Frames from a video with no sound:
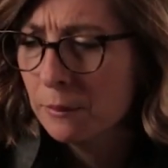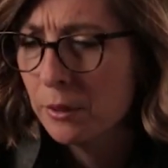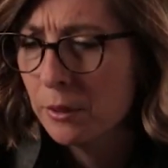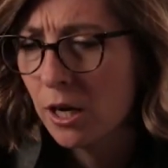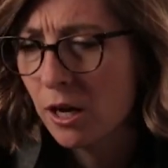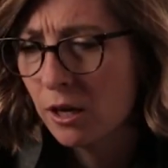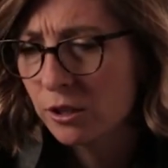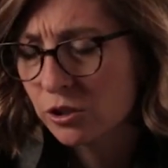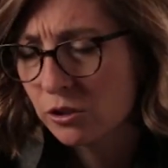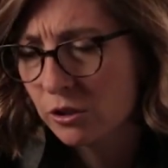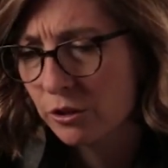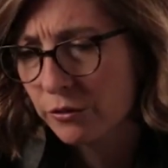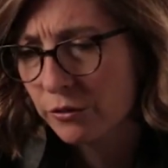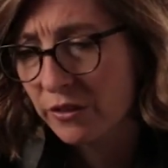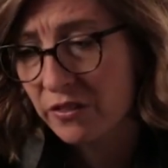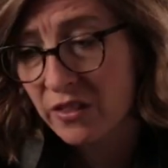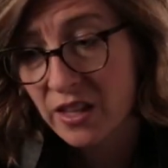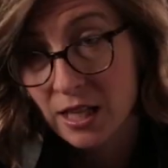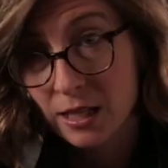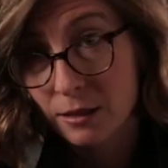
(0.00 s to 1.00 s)
But also
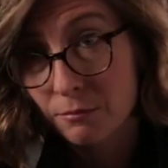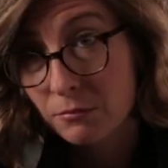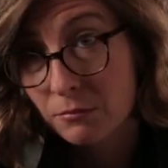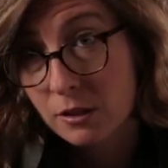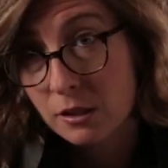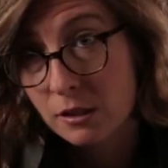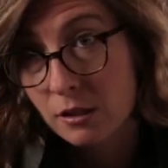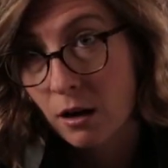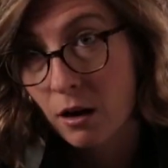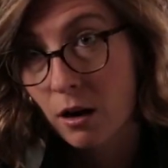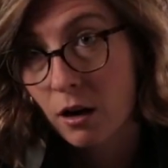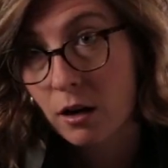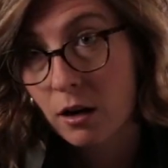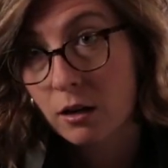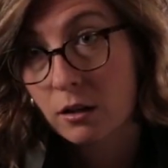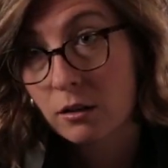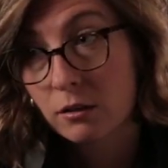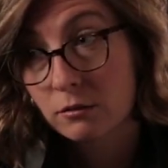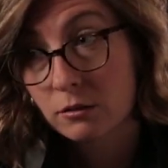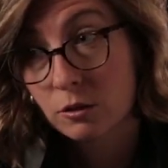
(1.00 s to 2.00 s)
the themes
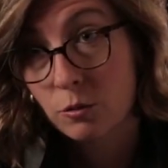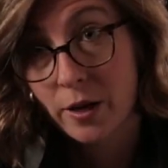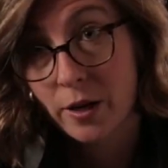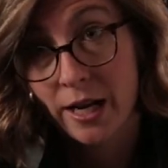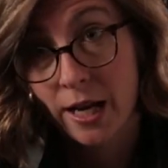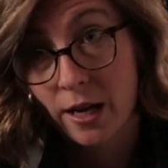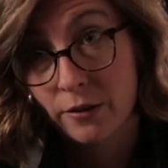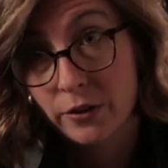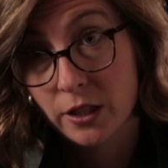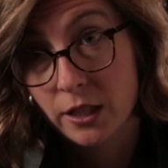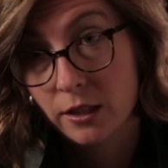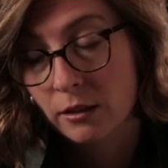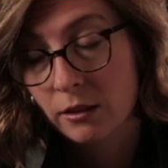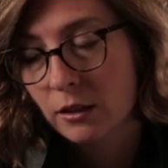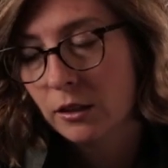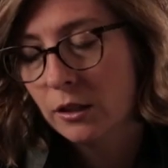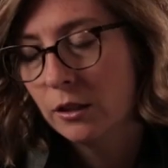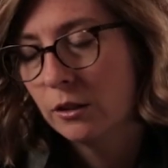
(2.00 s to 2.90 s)
are quite heavy.